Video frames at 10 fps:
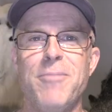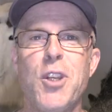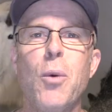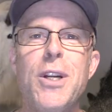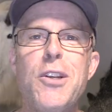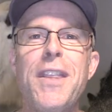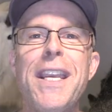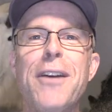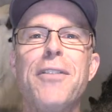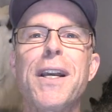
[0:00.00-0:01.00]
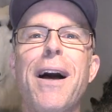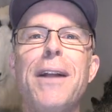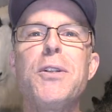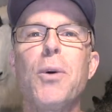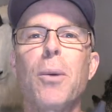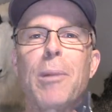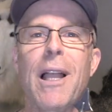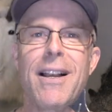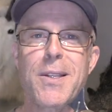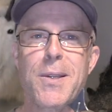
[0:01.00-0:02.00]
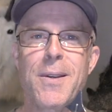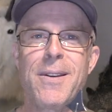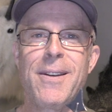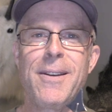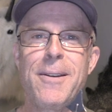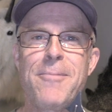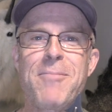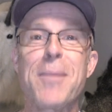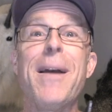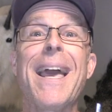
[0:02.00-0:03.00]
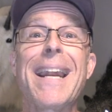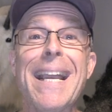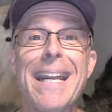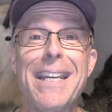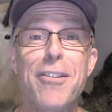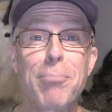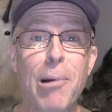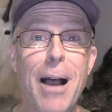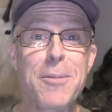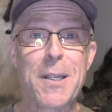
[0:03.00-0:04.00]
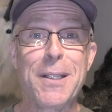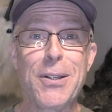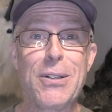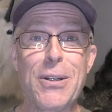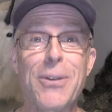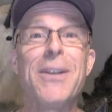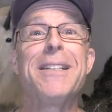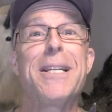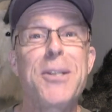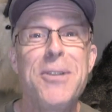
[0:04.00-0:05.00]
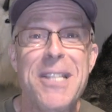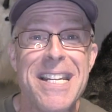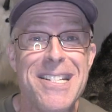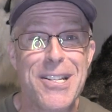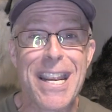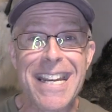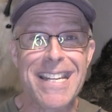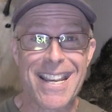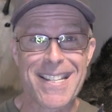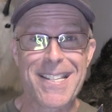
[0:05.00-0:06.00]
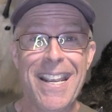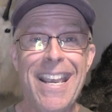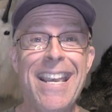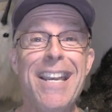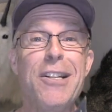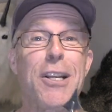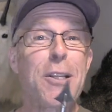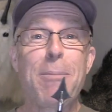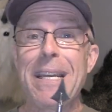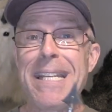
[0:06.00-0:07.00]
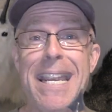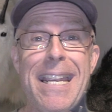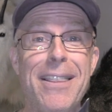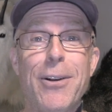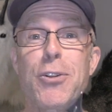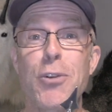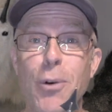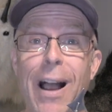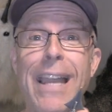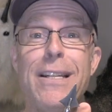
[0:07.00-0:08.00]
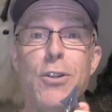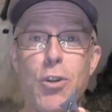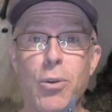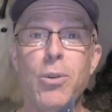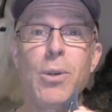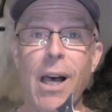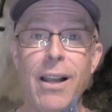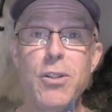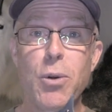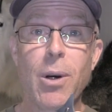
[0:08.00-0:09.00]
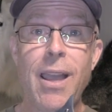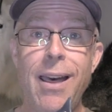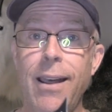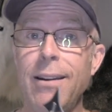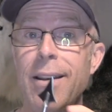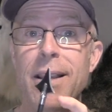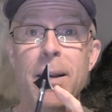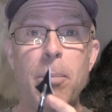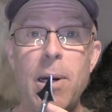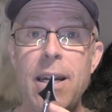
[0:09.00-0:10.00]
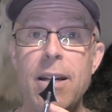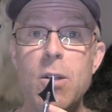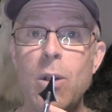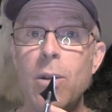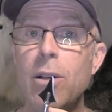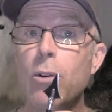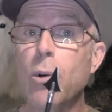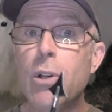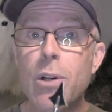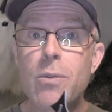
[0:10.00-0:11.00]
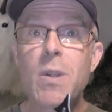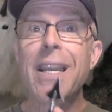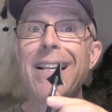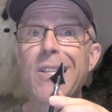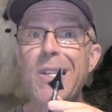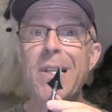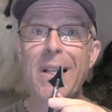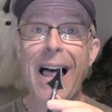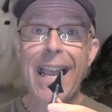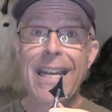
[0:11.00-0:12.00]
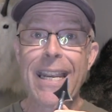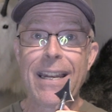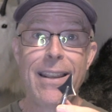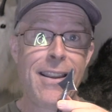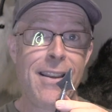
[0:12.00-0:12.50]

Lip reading: So what'd you think of the Contour Plus? Man, I got to give props to Kudu. This was ingenious. Just by taking their tried and true contour head, putting in two little grooves, and sliding